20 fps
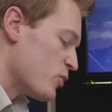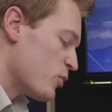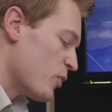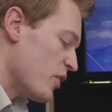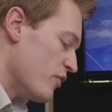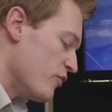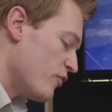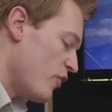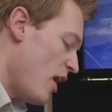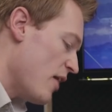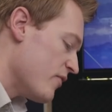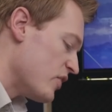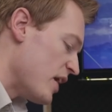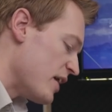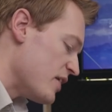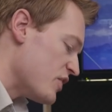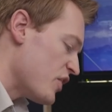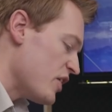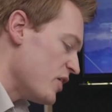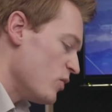between 5 and
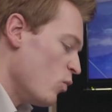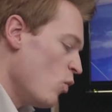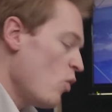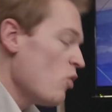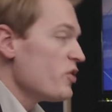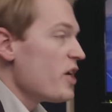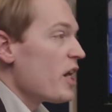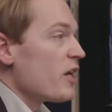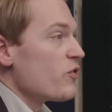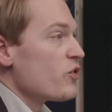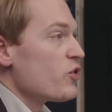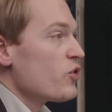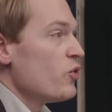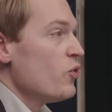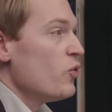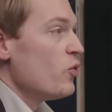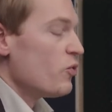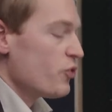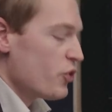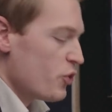18 walked out of
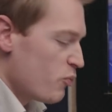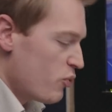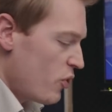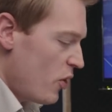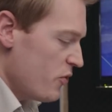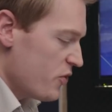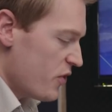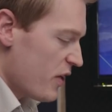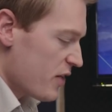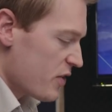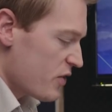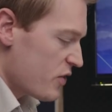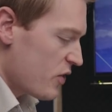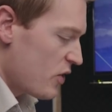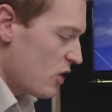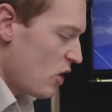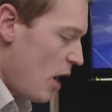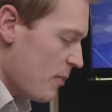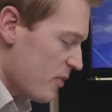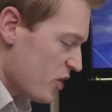school to protest
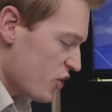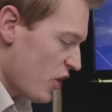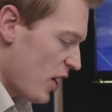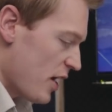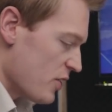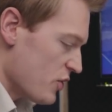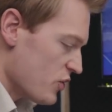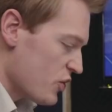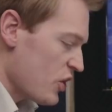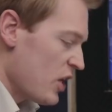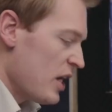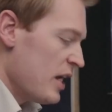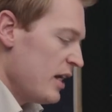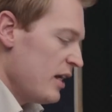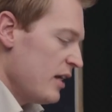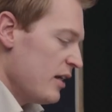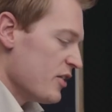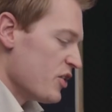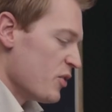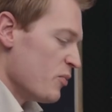climate change.
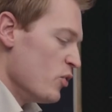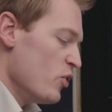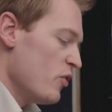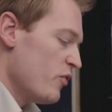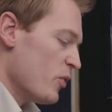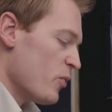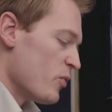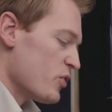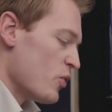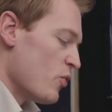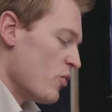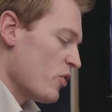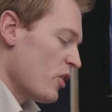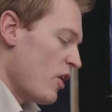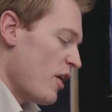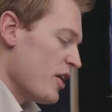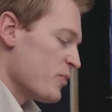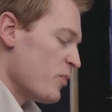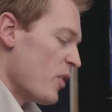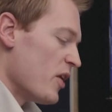It's a move that was
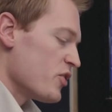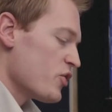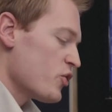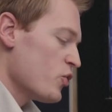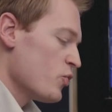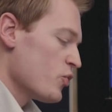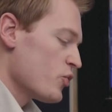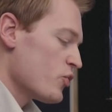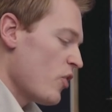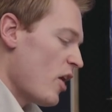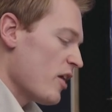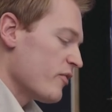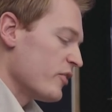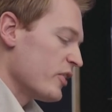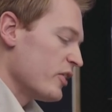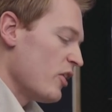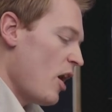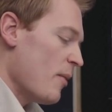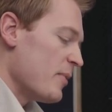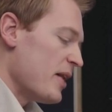organised by School Strike for
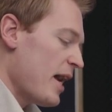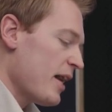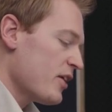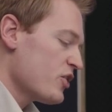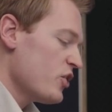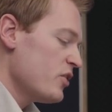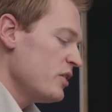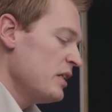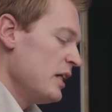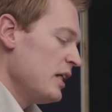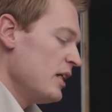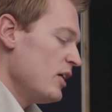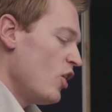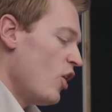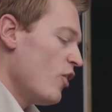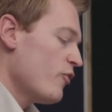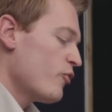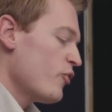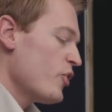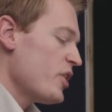Climate Action,
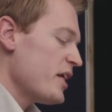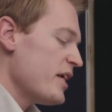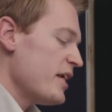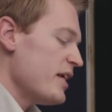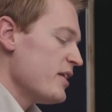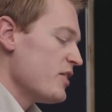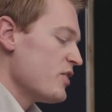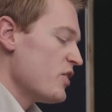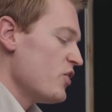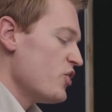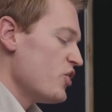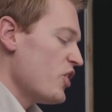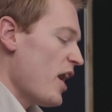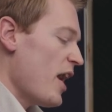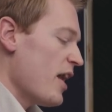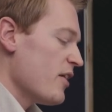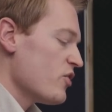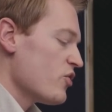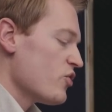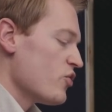offering kids the
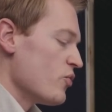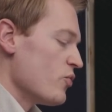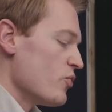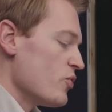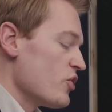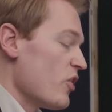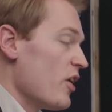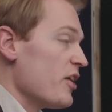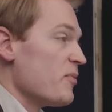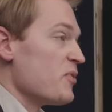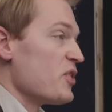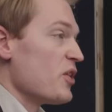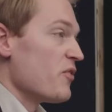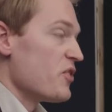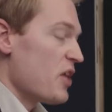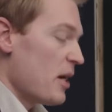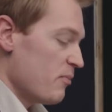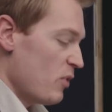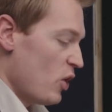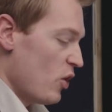chance to sign themselves
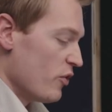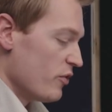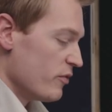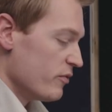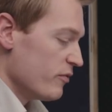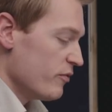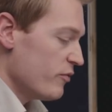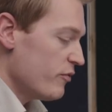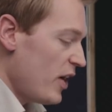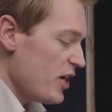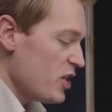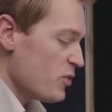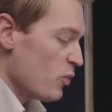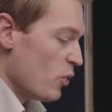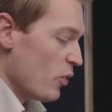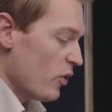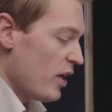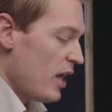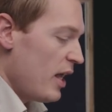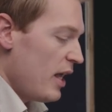up on
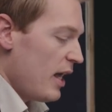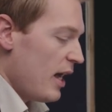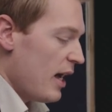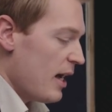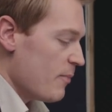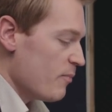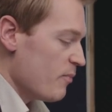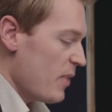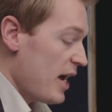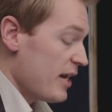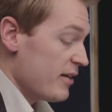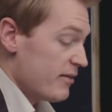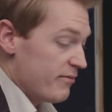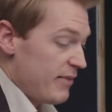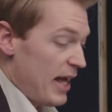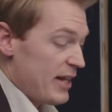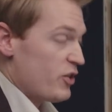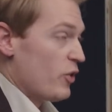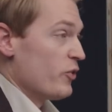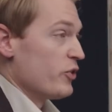Facebook. And
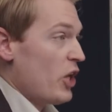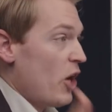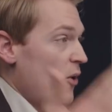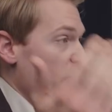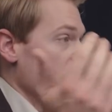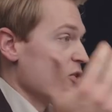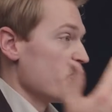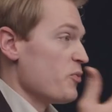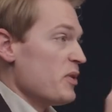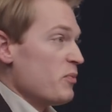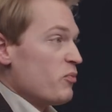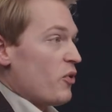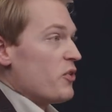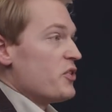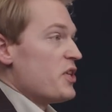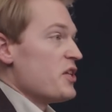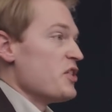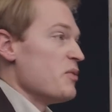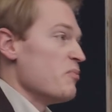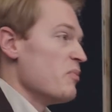that's ongoing. There's a big
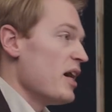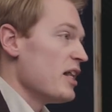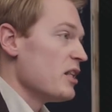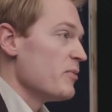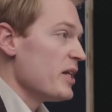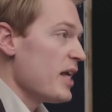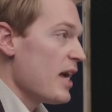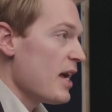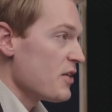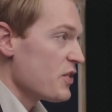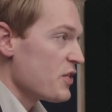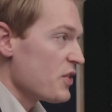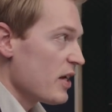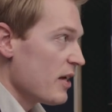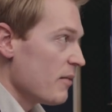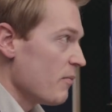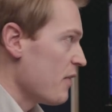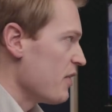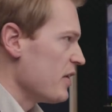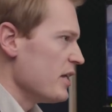protest in Parliament House,
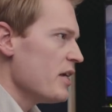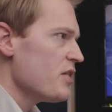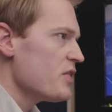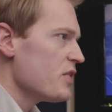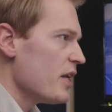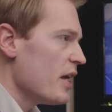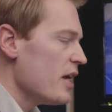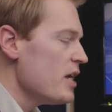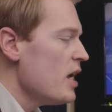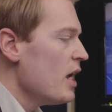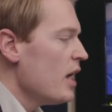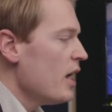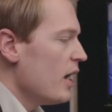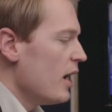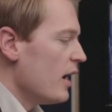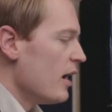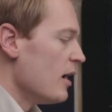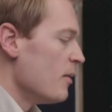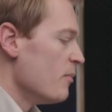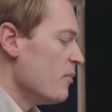I think yesterday,
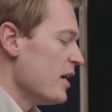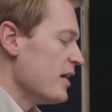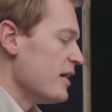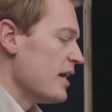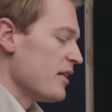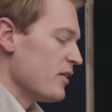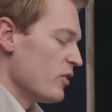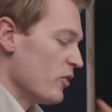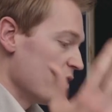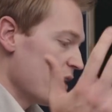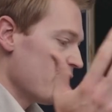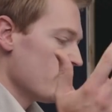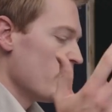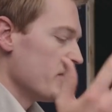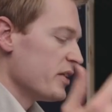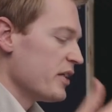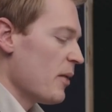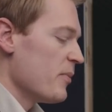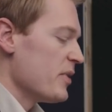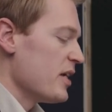and now they've got another
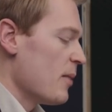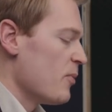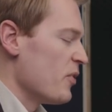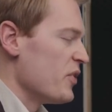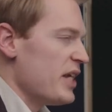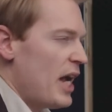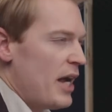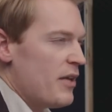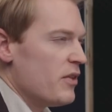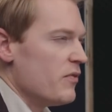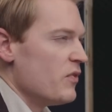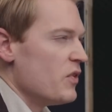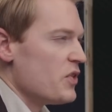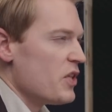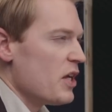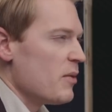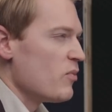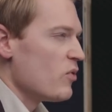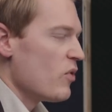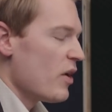one coming up on the 8th of
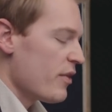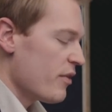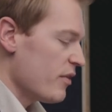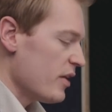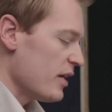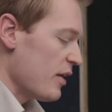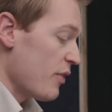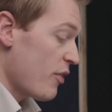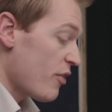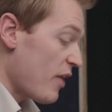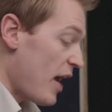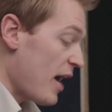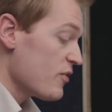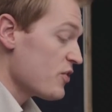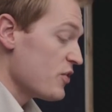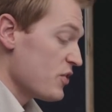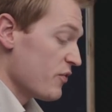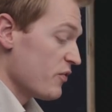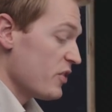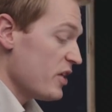December, I think, and
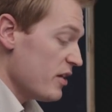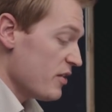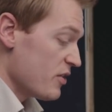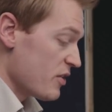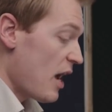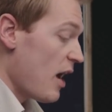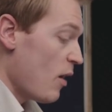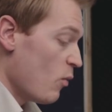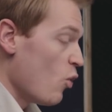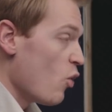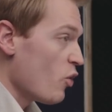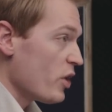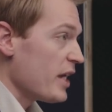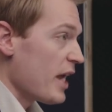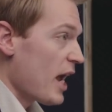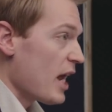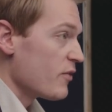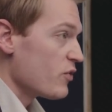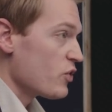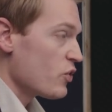thousands of kids are walking
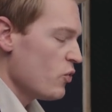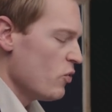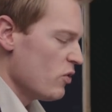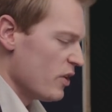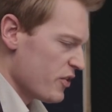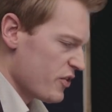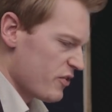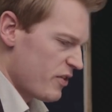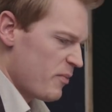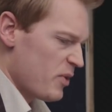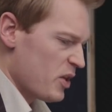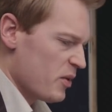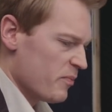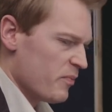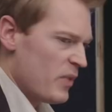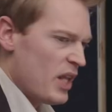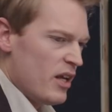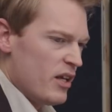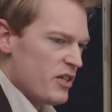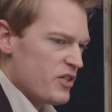out of school. And some of them
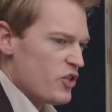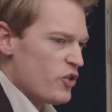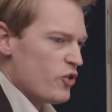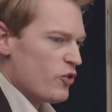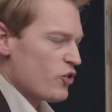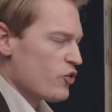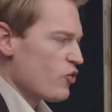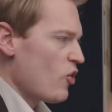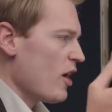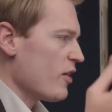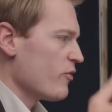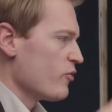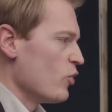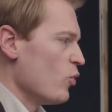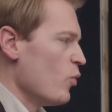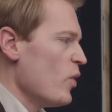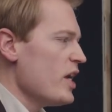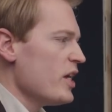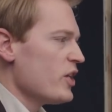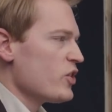says you can strike for a
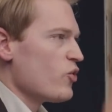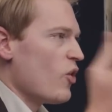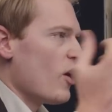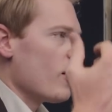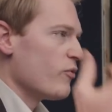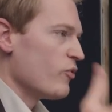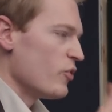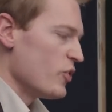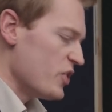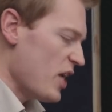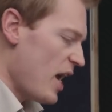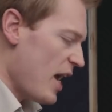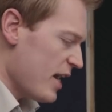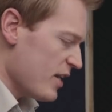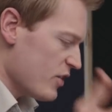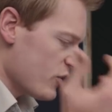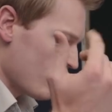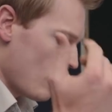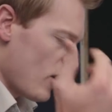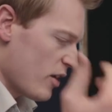week, strike for a day,
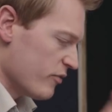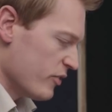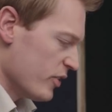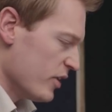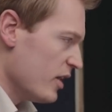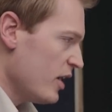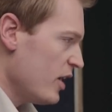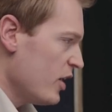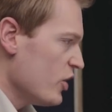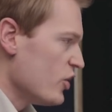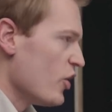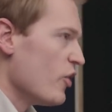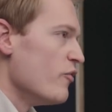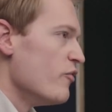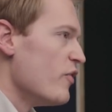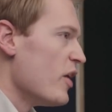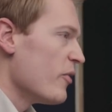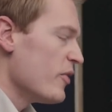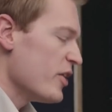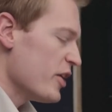strike for
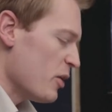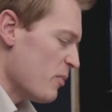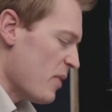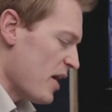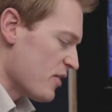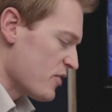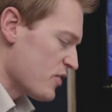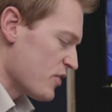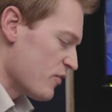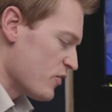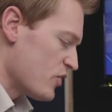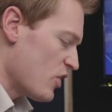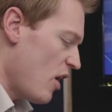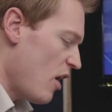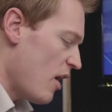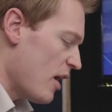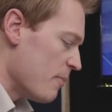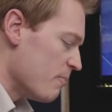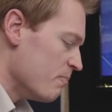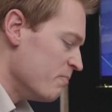varying amounts of
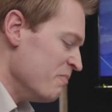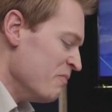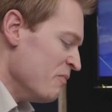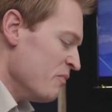time.